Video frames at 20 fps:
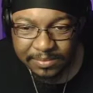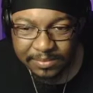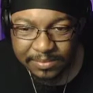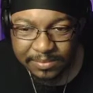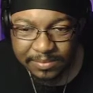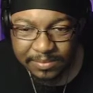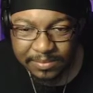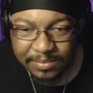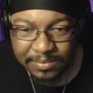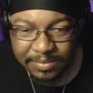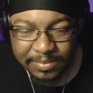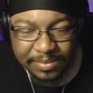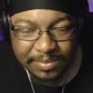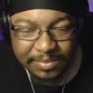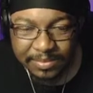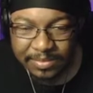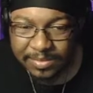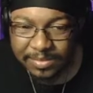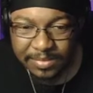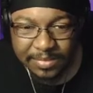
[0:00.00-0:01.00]
nothing
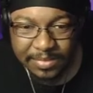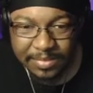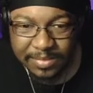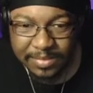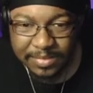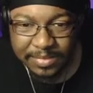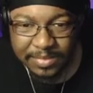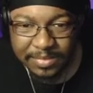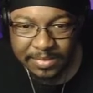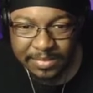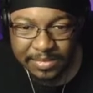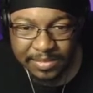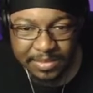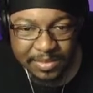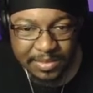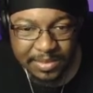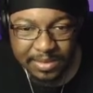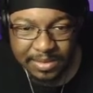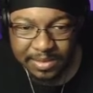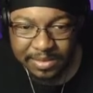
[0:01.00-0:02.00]
happened. Back to your regular
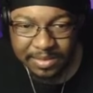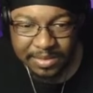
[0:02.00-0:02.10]
scheduled